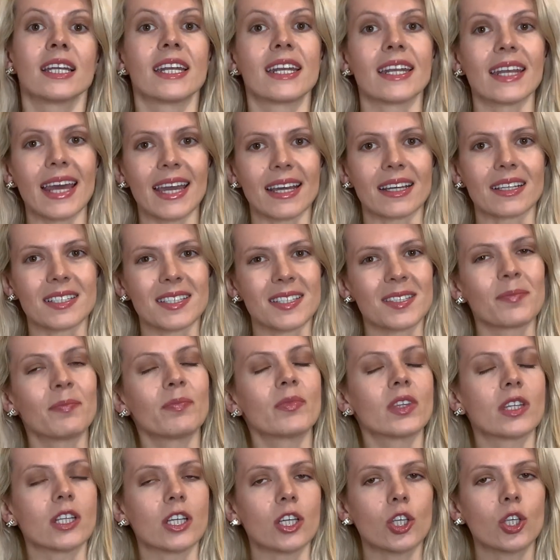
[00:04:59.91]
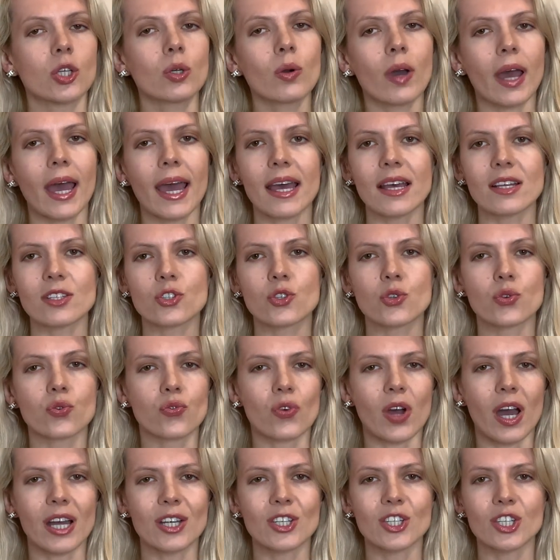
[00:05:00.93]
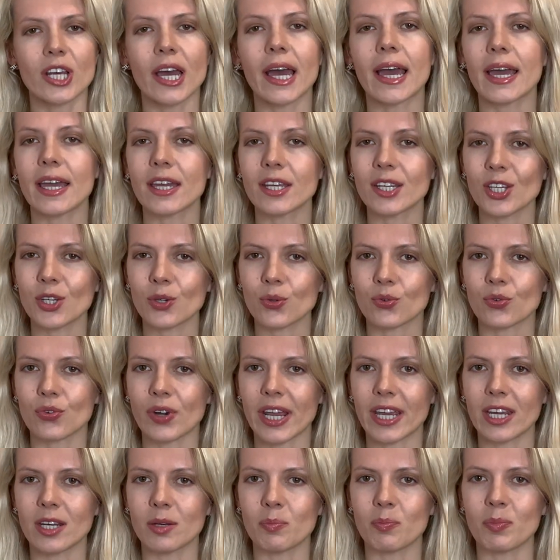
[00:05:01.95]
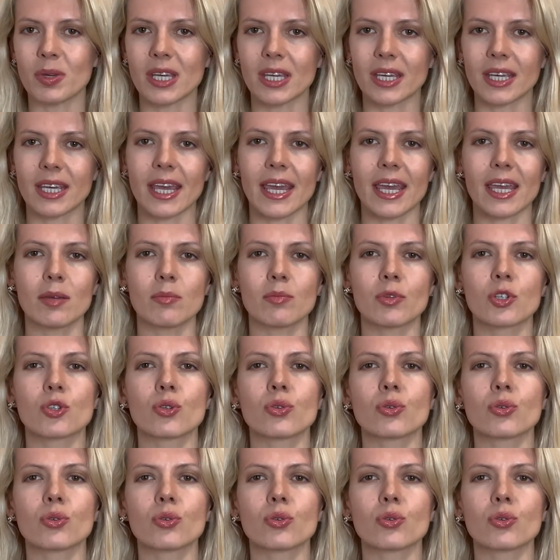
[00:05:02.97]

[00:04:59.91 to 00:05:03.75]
Next, the US, Russia and Ukraine became